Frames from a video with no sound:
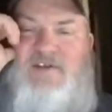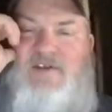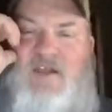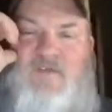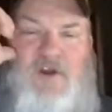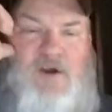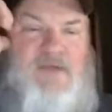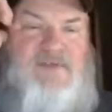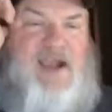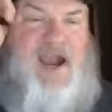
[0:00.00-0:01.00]
If you don't
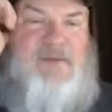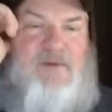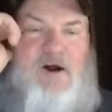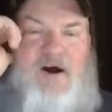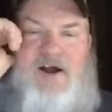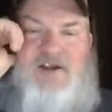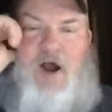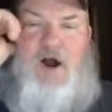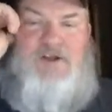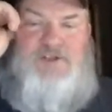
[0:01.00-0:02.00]
have a camera
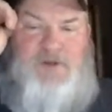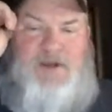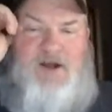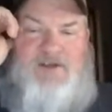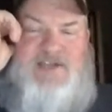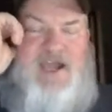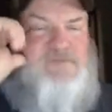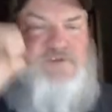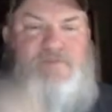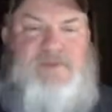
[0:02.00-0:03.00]
on you at all
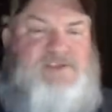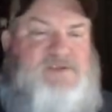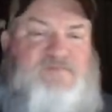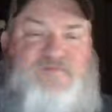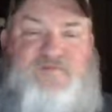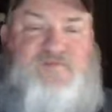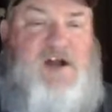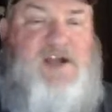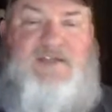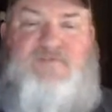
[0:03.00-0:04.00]
times, you miss some
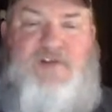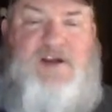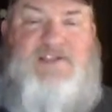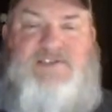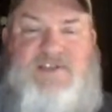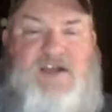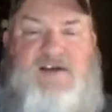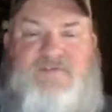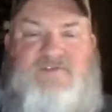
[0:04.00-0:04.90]
funny, funny stuff.